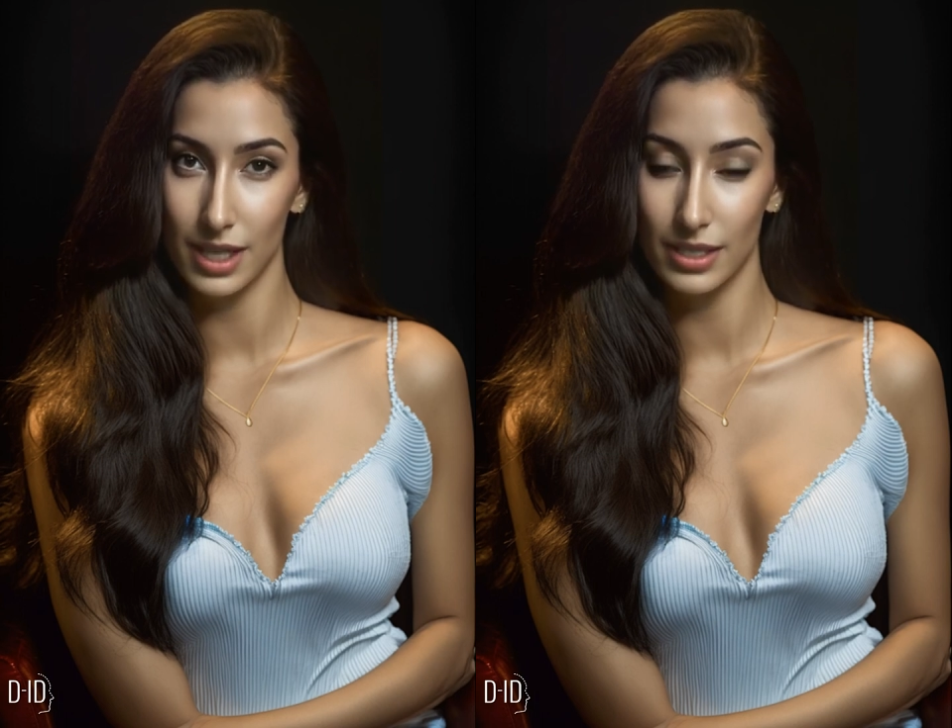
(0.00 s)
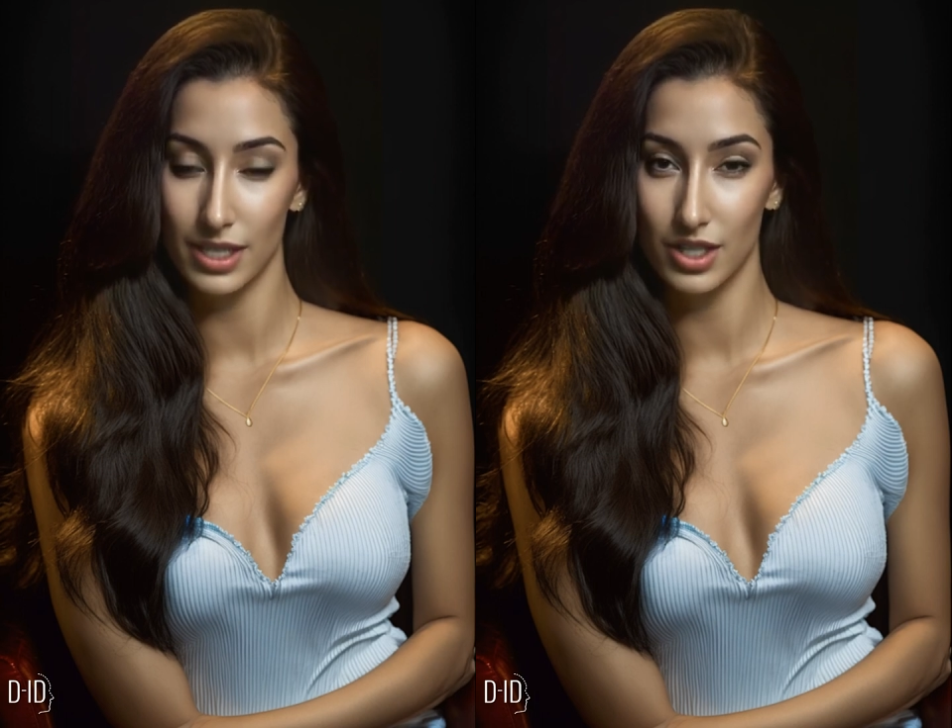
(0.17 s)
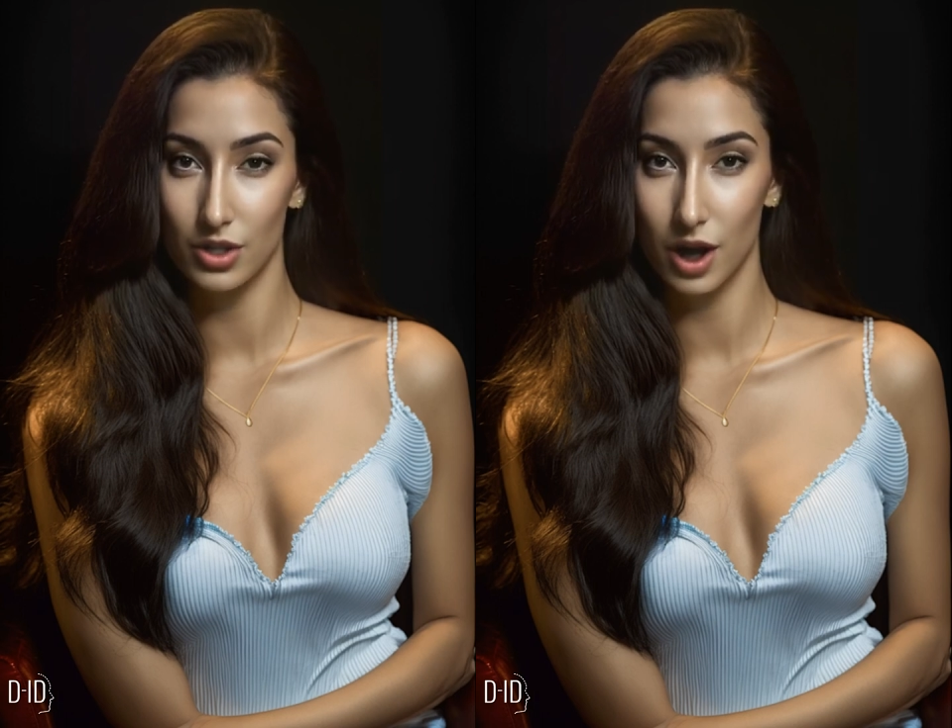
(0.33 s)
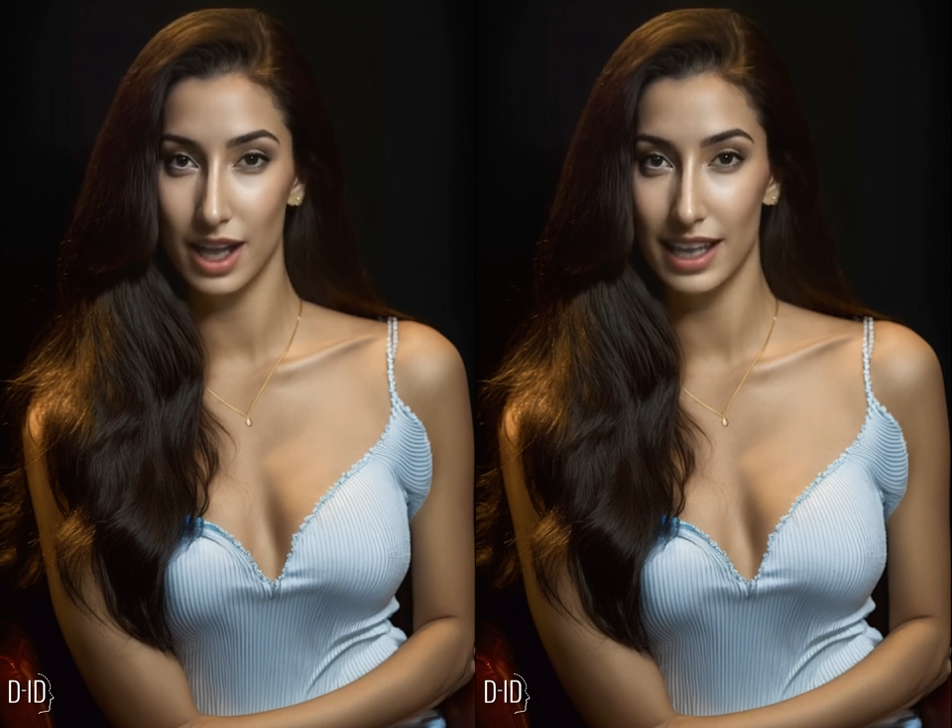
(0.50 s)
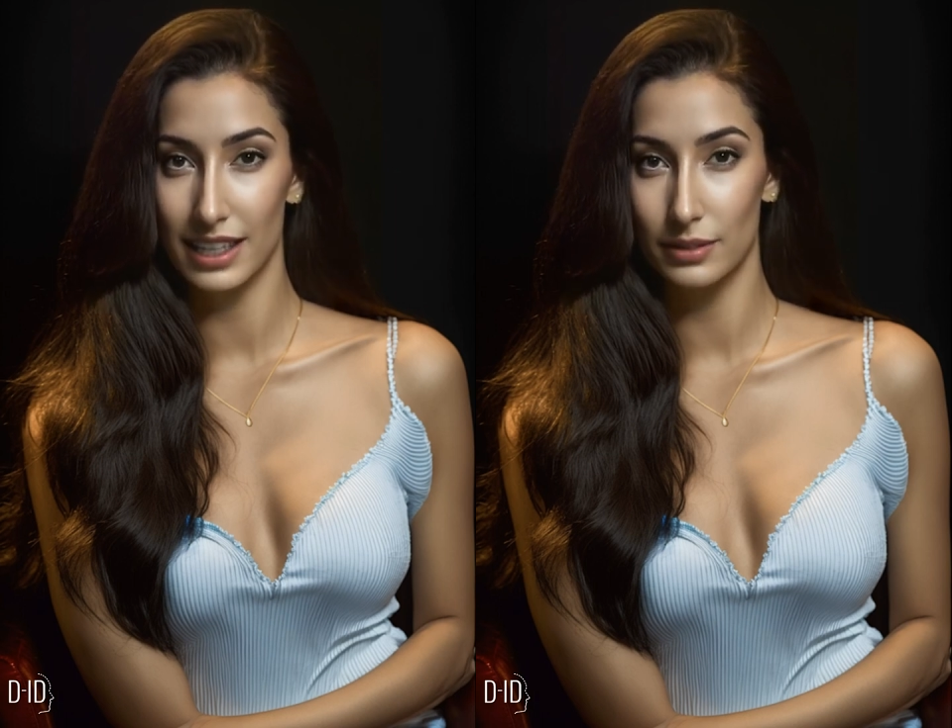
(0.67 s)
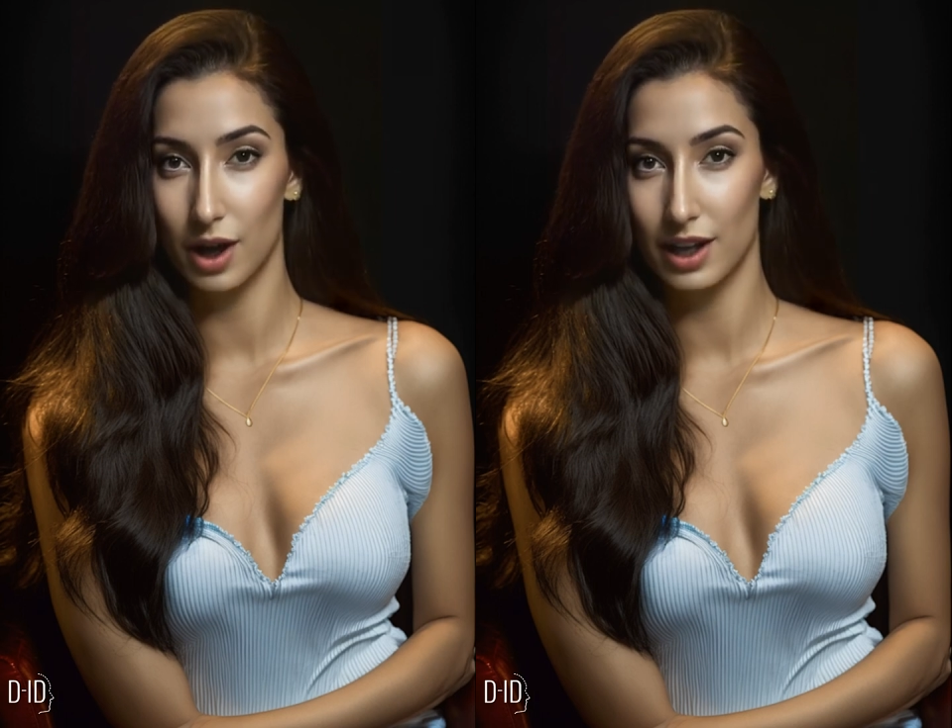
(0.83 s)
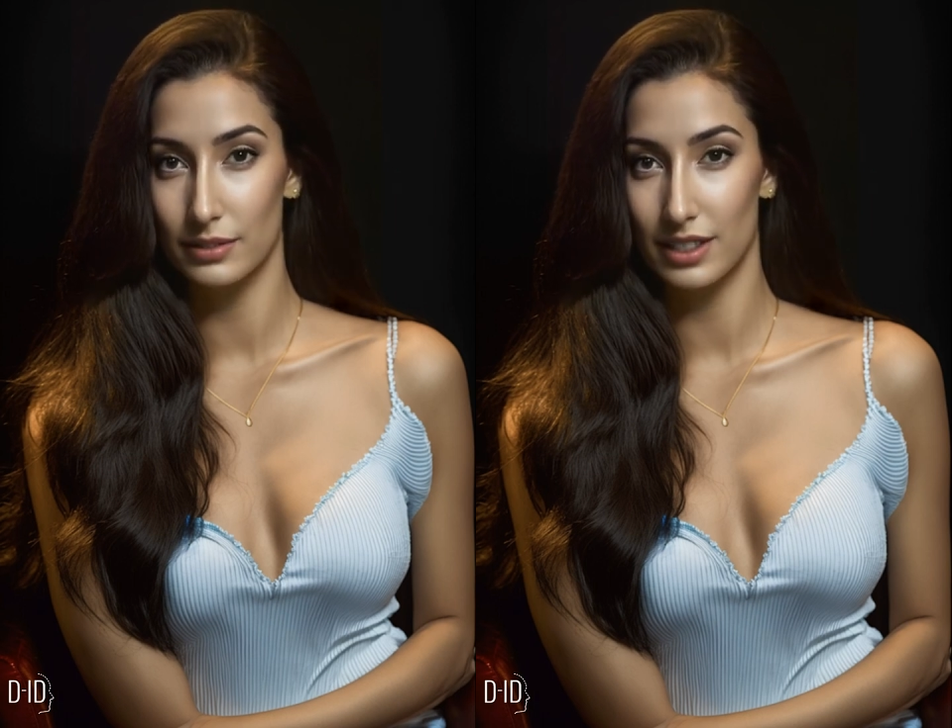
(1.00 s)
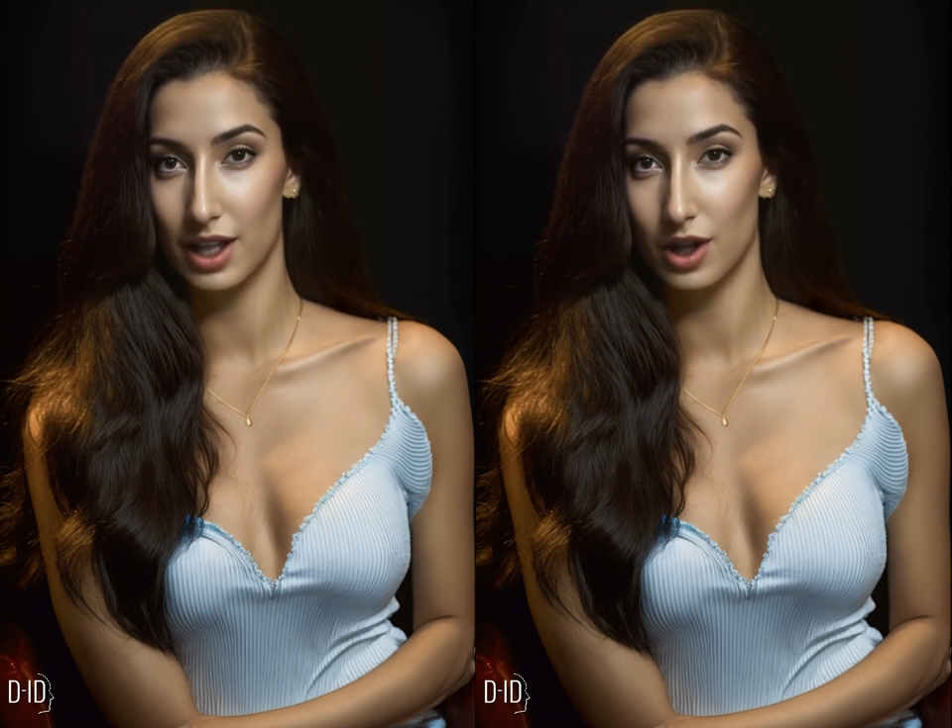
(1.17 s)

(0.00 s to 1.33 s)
that the strike involved a